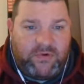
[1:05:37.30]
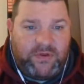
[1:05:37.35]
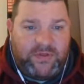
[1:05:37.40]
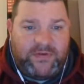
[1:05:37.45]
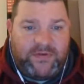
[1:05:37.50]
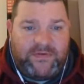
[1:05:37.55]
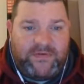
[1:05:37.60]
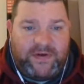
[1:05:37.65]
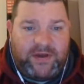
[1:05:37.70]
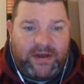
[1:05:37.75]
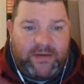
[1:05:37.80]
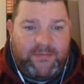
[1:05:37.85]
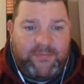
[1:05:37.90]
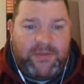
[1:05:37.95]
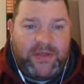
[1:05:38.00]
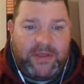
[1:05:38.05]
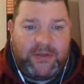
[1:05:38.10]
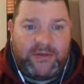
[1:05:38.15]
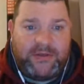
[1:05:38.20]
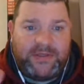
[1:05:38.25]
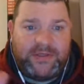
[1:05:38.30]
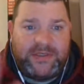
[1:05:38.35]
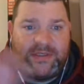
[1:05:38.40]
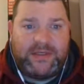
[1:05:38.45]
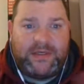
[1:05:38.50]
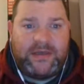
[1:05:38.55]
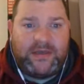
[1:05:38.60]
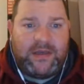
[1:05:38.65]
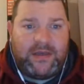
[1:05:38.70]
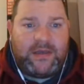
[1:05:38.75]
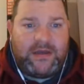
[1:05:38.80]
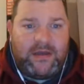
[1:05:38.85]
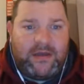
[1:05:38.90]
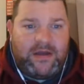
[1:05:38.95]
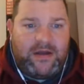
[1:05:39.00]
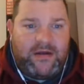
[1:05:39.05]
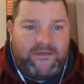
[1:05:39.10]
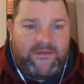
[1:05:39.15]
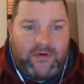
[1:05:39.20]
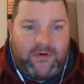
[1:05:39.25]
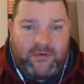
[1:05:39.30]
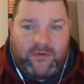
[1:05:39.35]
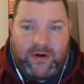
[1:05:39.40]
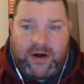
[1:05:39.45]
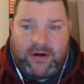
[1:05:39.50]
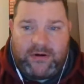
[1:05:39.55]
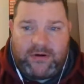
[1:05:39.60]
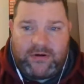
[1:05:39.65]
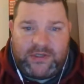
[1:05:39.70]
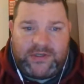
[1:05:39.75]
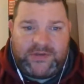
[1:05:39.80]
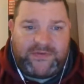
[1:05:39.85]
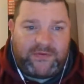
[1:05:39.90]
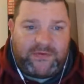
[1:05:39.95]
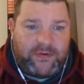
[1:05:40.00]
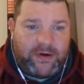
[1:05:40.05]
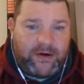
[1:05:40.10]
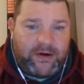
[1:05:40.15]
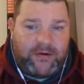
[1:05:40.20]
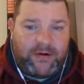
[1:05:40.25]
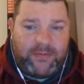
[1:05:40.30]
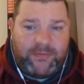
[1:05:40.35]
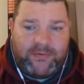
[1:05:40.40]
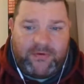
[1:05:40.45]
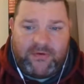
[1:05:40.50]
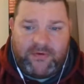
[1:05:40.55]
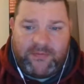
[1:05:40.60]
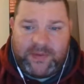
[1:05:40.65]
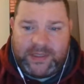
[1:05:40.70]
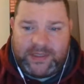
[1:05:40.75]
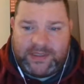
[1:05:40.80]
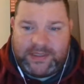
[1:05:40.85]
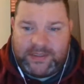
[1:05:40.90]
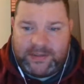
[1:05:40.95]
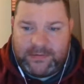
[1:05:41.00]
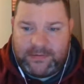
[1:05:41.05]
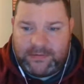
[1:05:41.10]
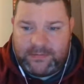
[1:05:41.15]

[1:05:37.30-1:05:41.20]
of bills for railroads for railroad improvements.